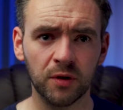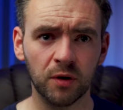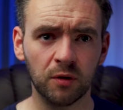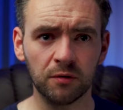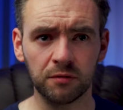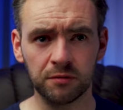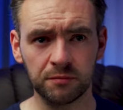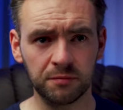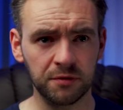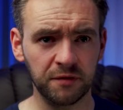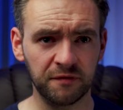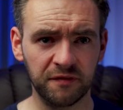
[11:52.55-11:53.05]

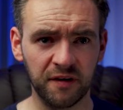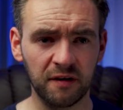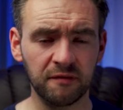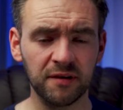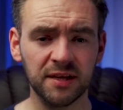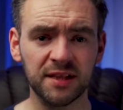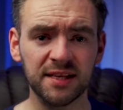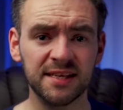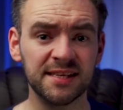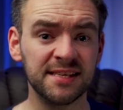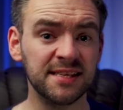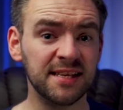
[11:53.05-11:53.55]
or at the
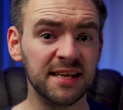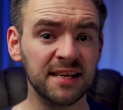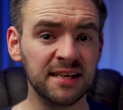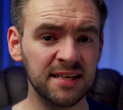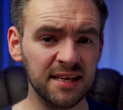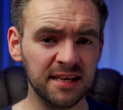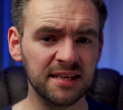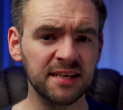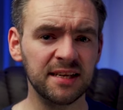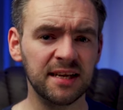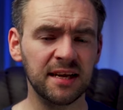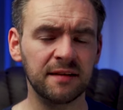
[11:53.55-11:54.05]
very least it
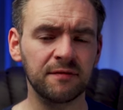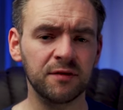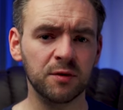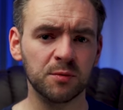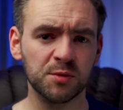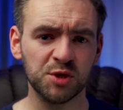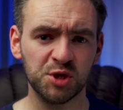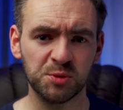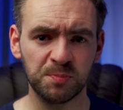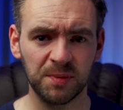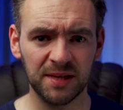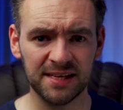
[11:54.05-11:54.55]
didn't give
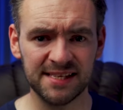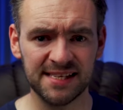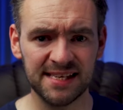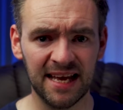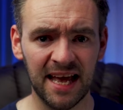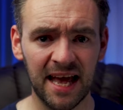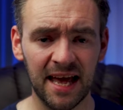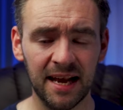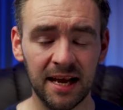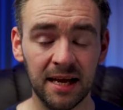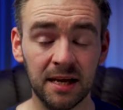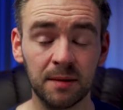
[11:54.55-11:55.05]
you a
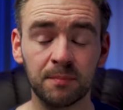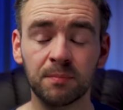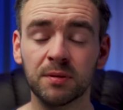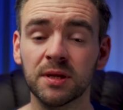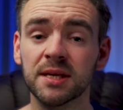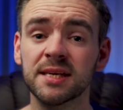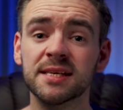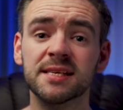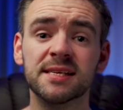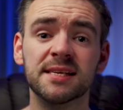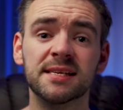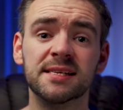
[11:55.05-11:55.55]
splitting headache,
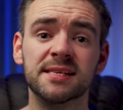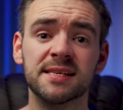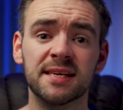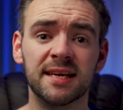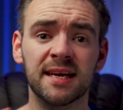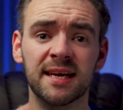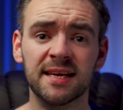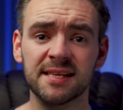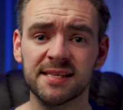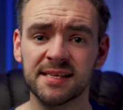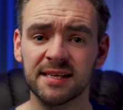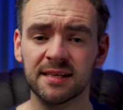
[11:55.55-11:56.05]
please
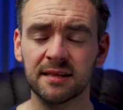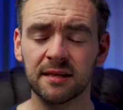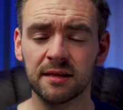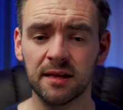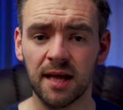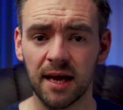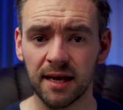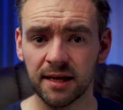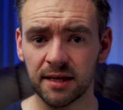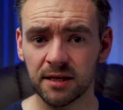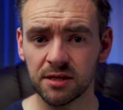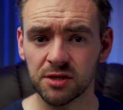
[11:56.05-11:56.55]
consider hitting the
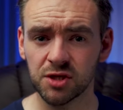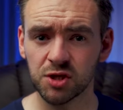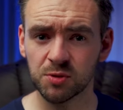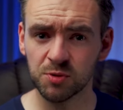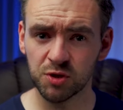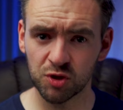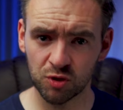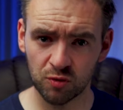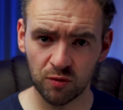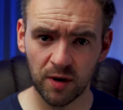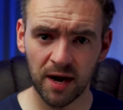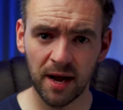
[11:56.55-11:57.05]
like and
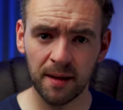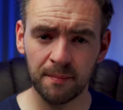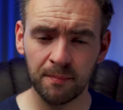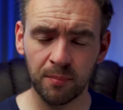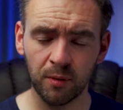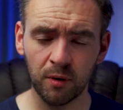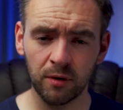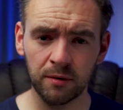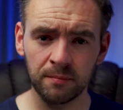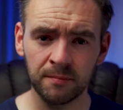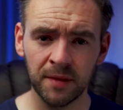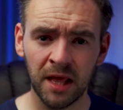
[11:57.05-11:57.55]
subscribe
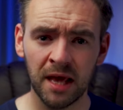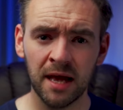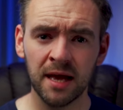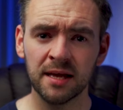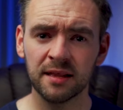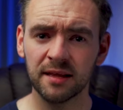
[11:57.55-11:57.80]
button.